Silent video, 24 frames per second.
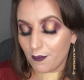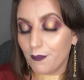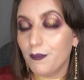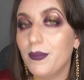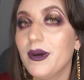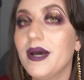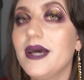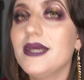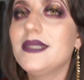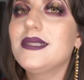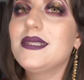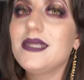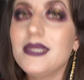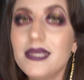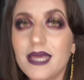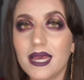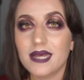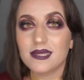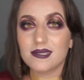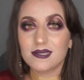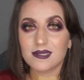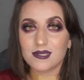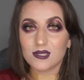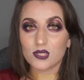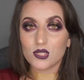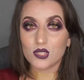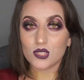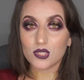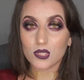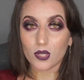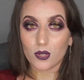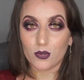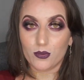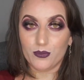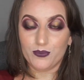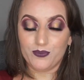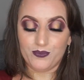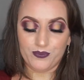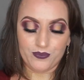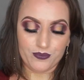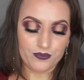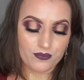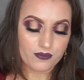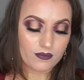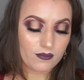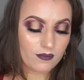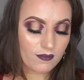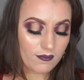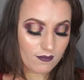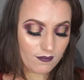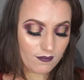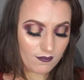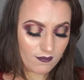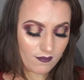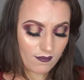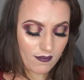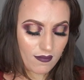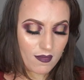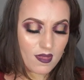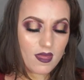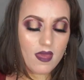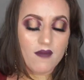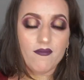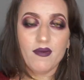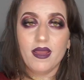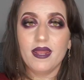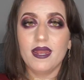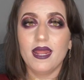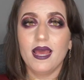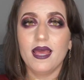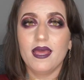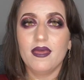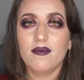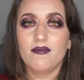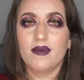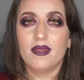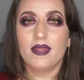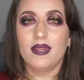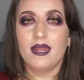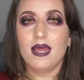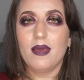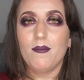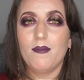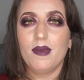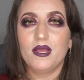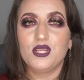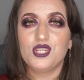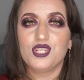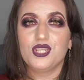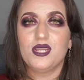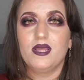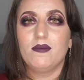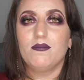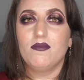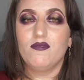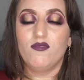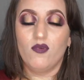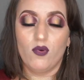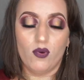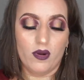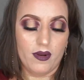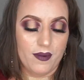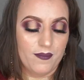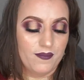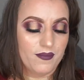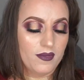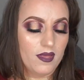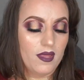But yes, so if I did not mention it before,